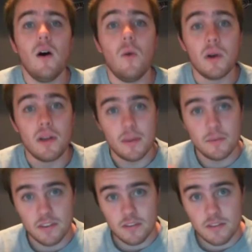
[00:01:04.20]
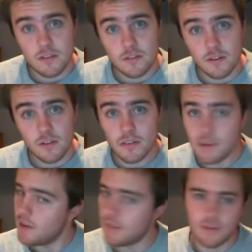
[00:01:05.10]
One of them is a teacher,
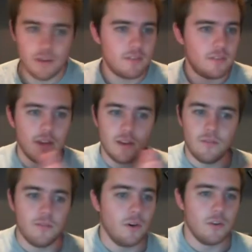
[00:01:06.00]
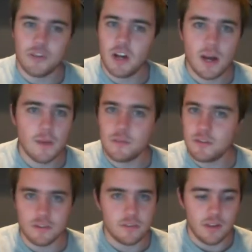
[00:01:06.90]
the other is taking 4 jobs
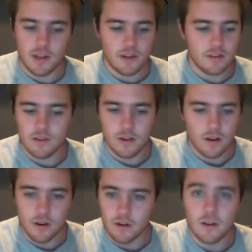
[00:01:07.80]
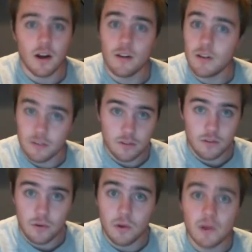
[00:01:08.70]
just to get her daughter into
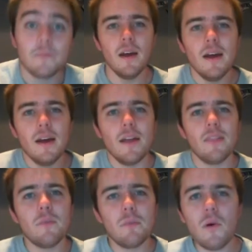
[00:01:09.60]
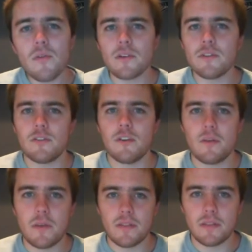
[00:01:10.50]
school. And they're both concerned
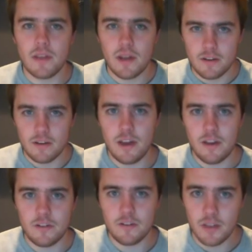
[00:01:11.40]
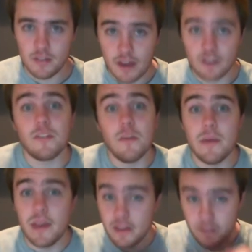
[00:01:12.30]
about the education that's actually
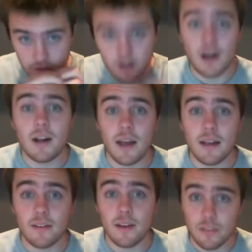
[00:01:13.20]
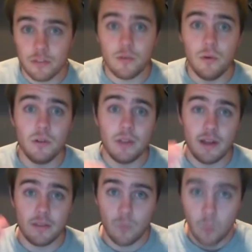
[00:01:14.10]
being taught at the school
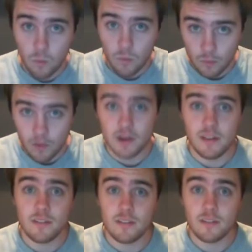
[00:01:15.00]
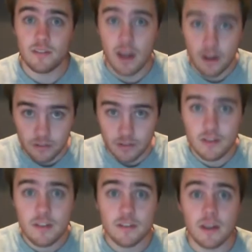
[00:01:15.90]
that one is actually
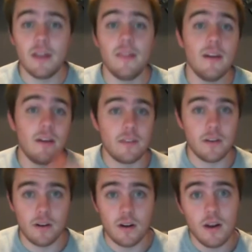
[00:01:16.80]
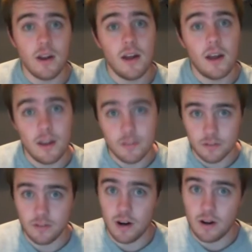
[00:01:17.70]
teaching at and the other has
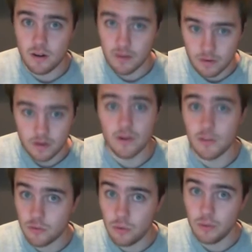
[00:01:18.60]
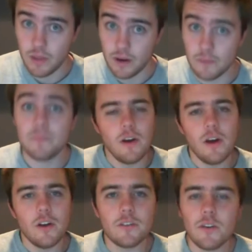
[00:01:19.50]
her daughter going to school there.
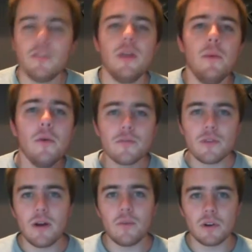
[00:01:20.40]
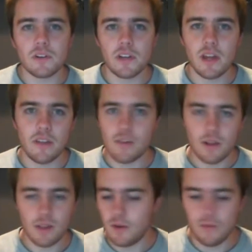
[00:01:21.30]
So they both try to work together
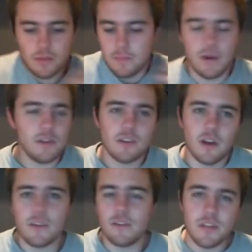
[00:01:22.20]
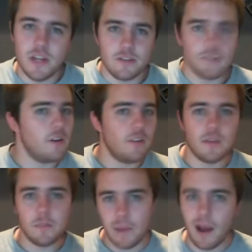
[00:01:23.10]
along with a bunch of other teachers
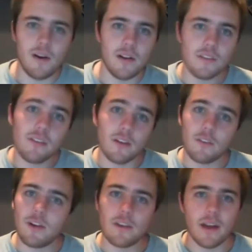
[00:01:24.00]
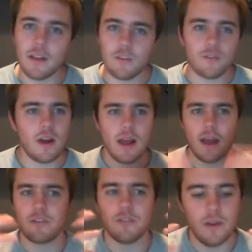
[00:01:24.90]
and parents and stuff like that to try to
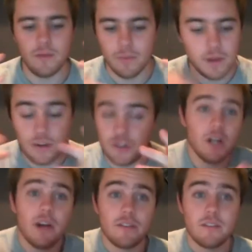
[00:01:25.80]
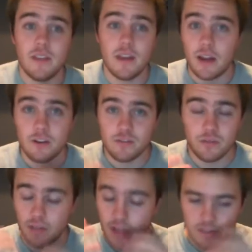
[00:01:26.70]
actually readjust the
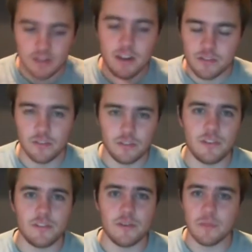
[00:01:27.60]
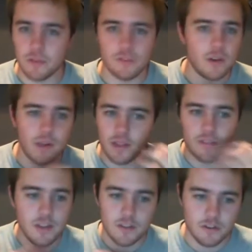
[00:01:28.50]
actual educational system concerning the
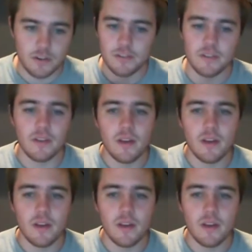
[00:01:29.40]
teachers and